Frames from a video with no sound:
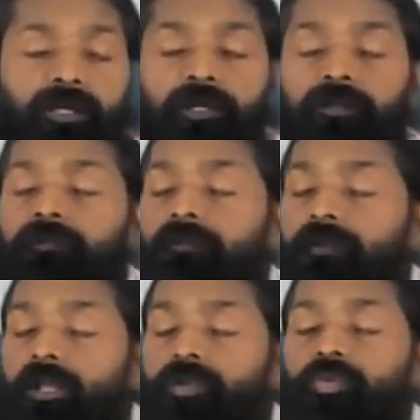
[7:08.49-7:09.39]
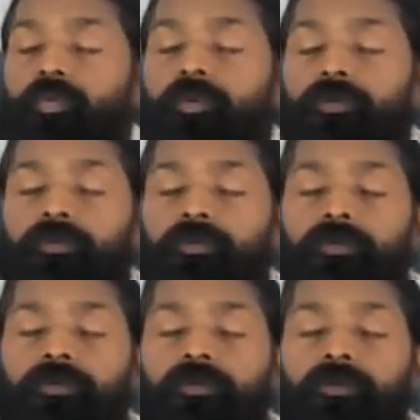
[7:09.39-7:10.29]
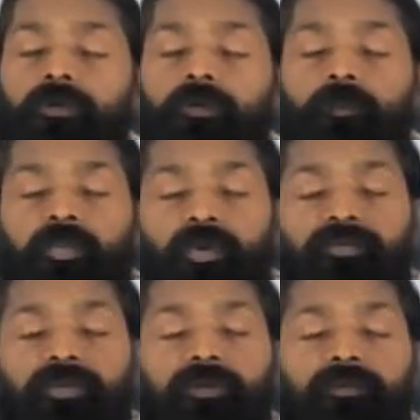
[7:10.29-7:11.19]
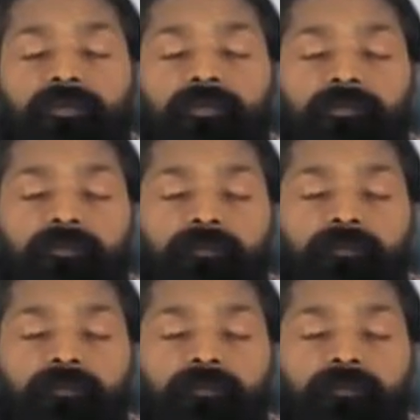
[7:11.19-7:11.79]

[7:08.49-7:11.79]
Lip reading: It is a natural process